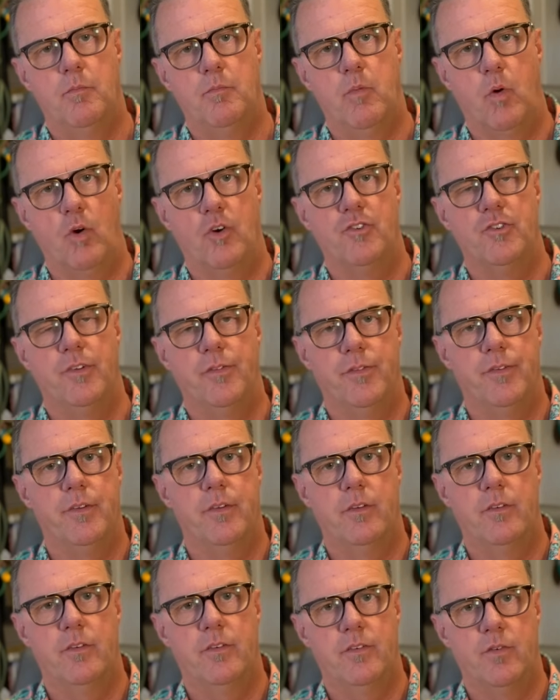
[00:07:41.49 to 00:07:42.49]
portions
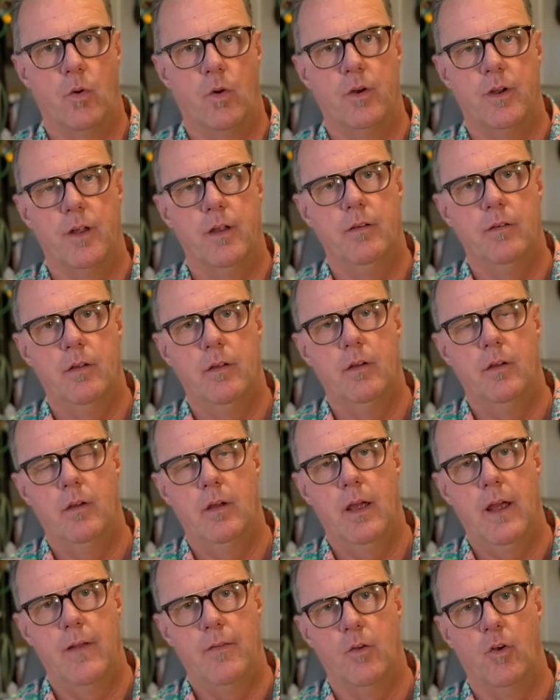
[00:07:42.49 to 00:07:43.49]
sorted,
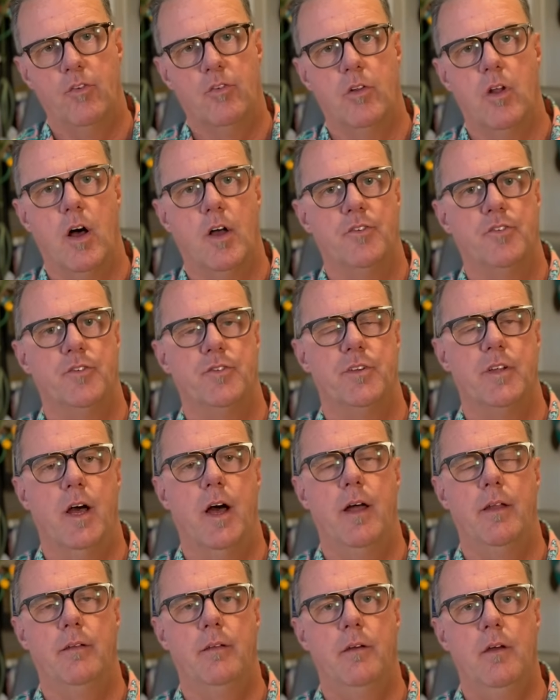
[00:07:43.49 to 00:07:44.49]
and those laws are
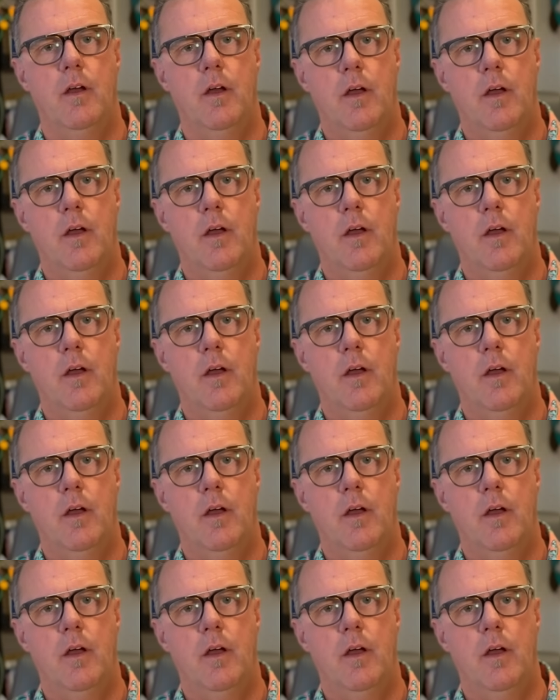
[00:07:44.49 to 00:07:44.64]
done.